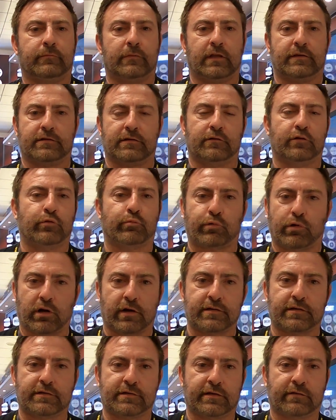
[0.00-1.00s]
It's a new
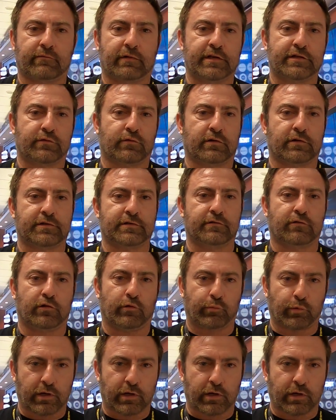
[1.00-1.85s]
processing resource, neural